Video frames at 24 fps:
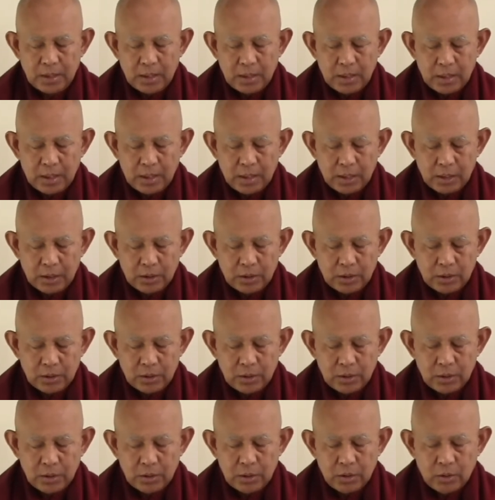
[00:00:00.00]
And
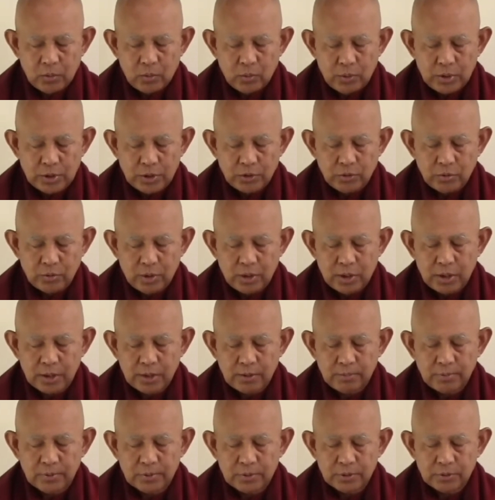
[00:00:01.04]
when you are
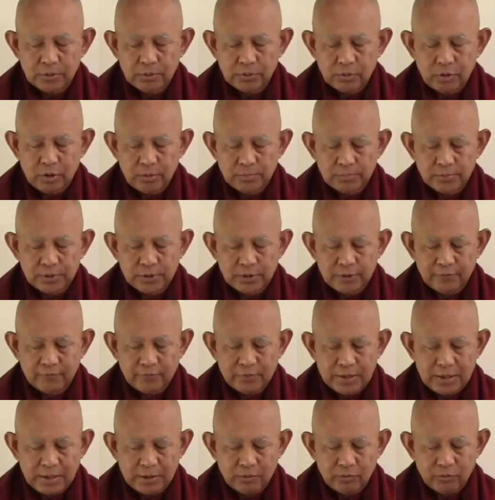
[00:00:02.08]
able to observe
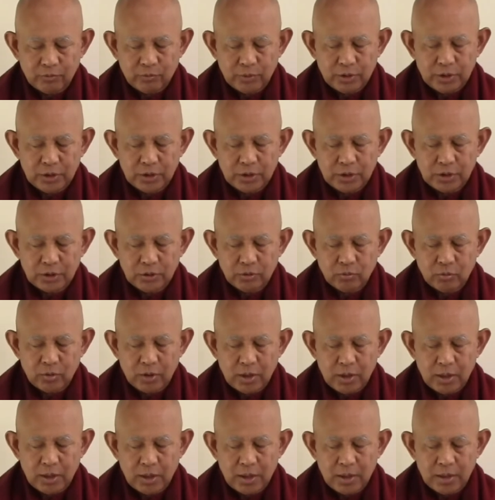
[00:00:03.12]
that way, you
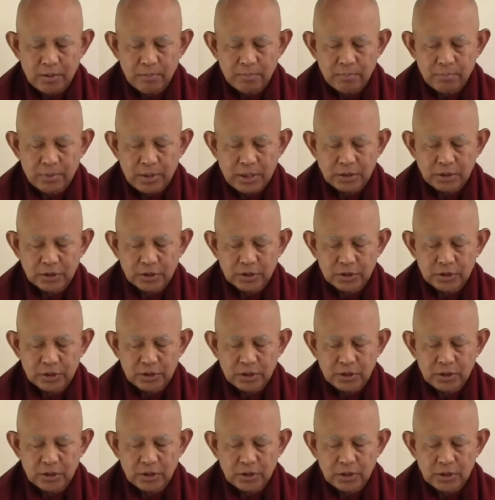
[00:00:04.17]
are
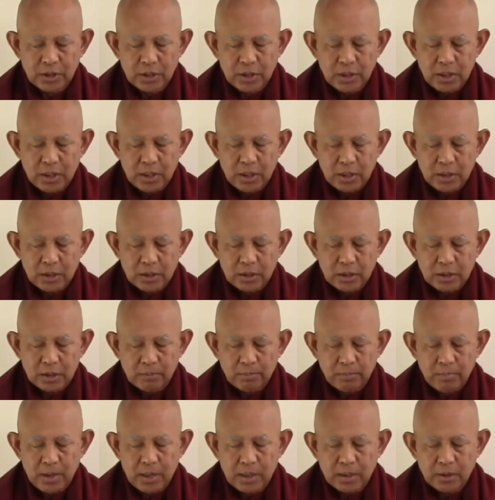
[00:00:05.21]
practicing
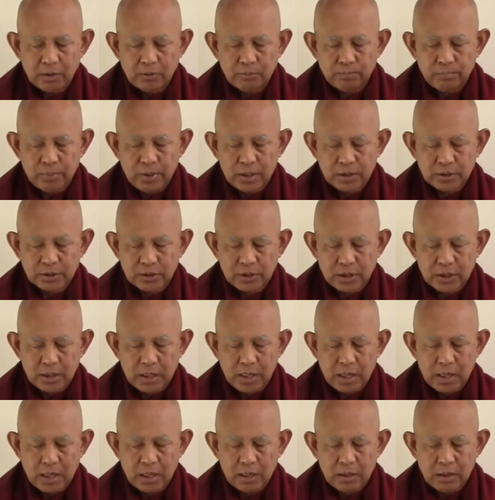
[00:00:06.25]
Dhamma
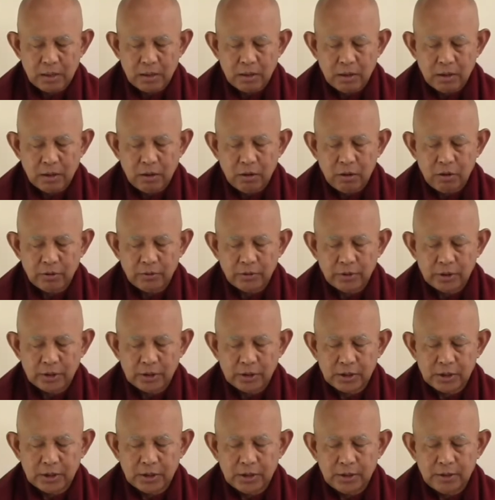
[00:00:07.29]
Vipassana on
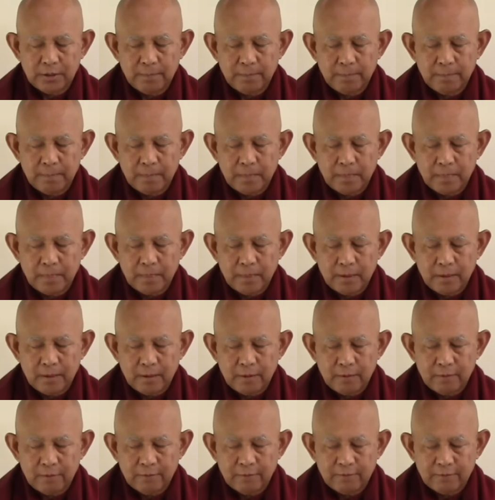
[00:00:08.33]
the
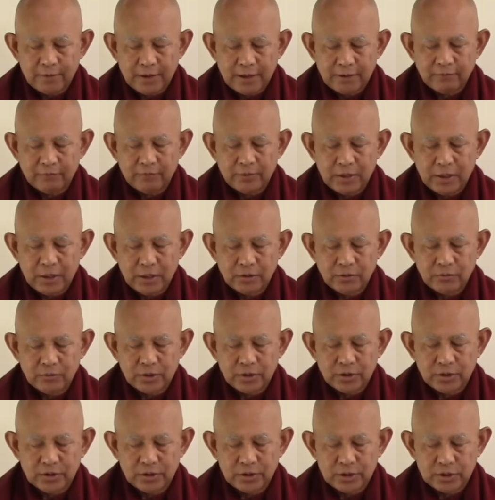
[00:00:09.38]
5
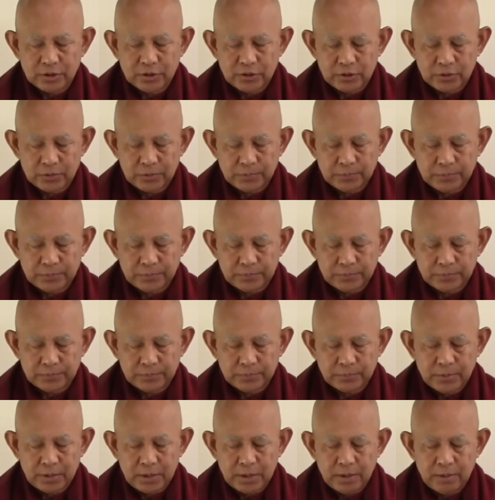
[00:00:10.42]
hindrances,
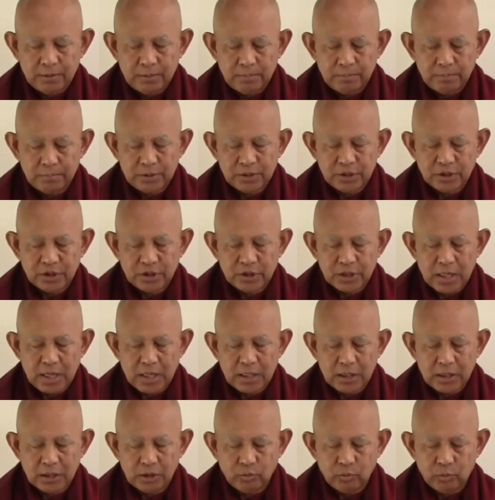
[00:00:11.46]
Pincha
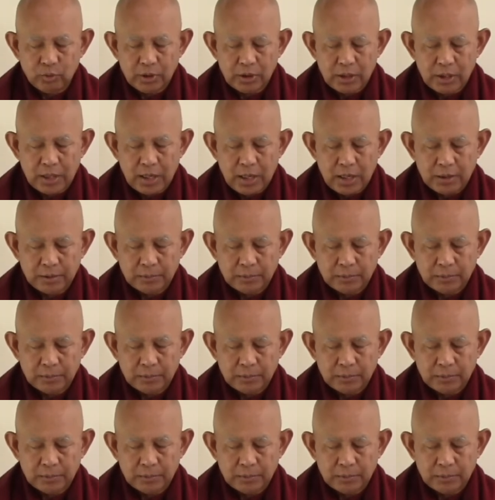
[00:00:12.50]
Nivarana.